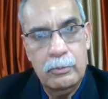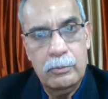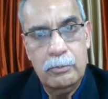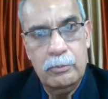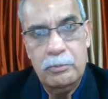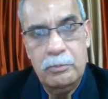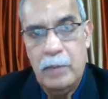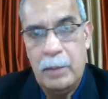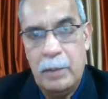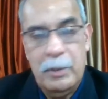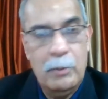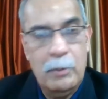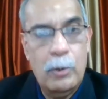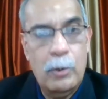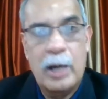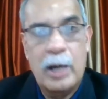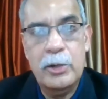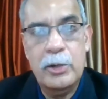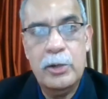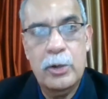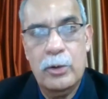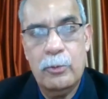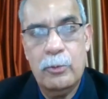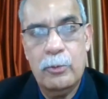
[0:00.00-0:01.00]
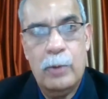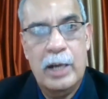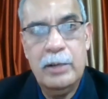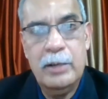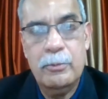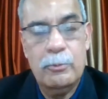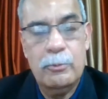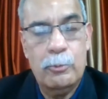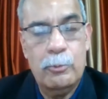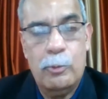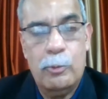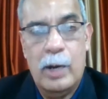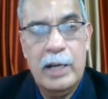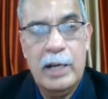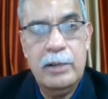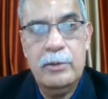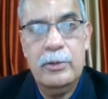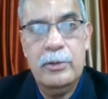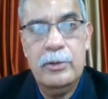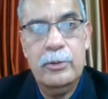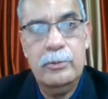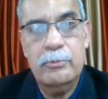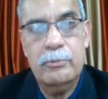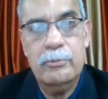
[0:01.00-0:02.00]
maybe one
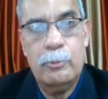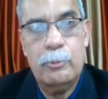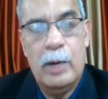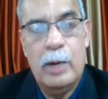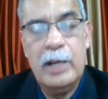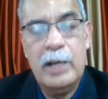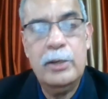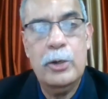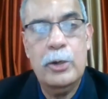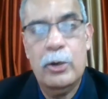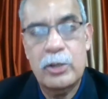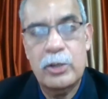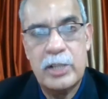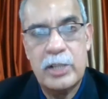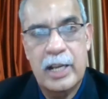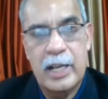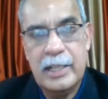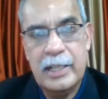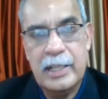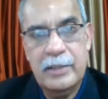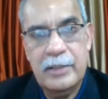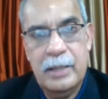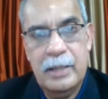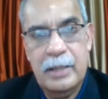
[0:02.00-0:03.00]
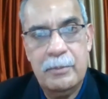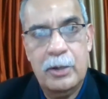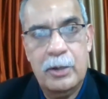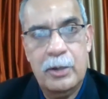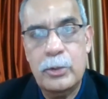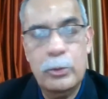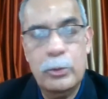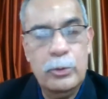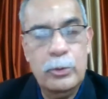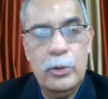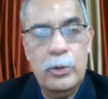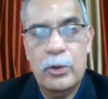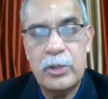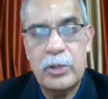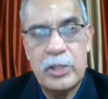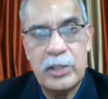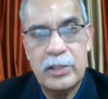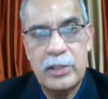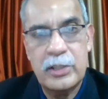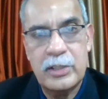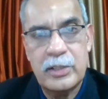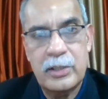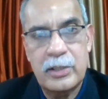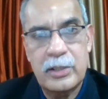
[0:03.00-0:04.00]
dose I'll give them, or 2
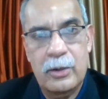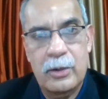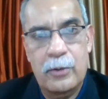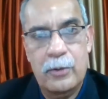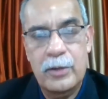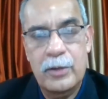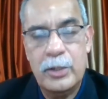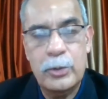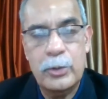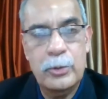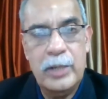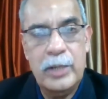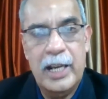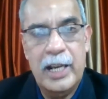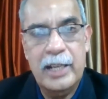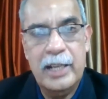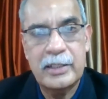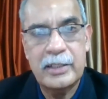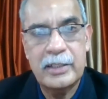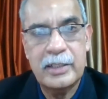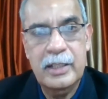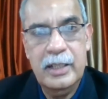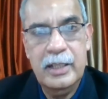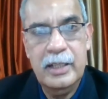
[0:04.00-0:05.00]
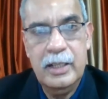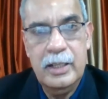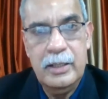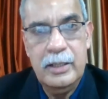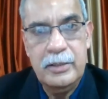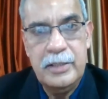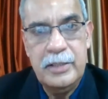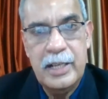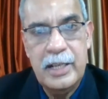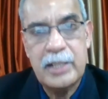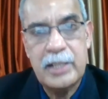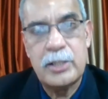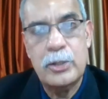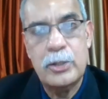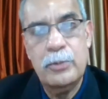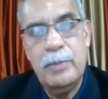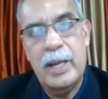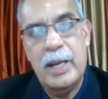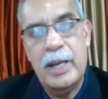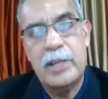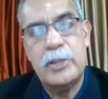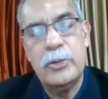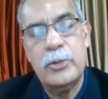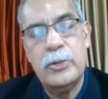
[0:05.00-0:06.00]
doses over 2 days, just to
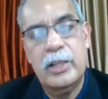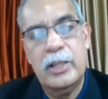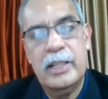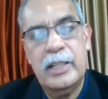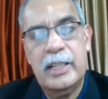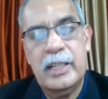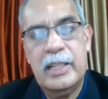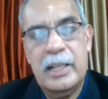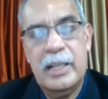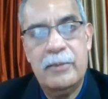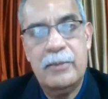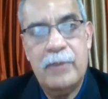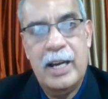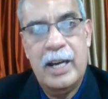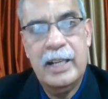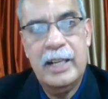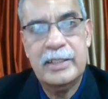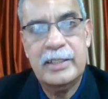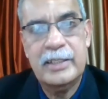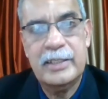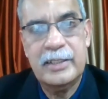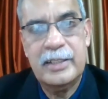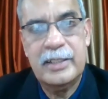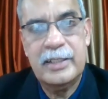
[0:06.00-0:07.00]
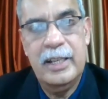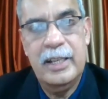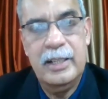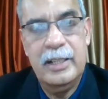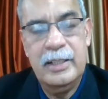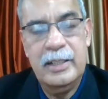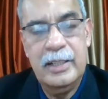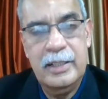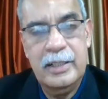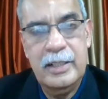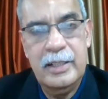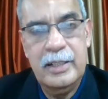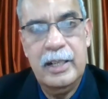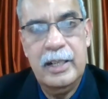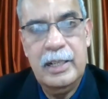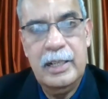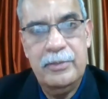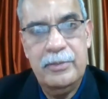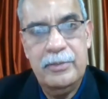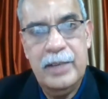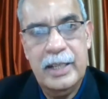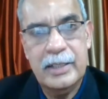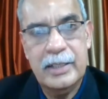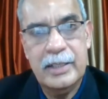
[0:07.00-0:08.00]
make sure that that virus is killed in the
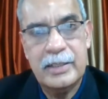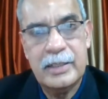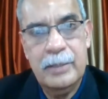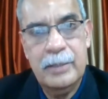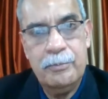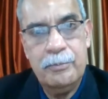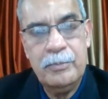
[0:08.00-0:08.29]
early phase.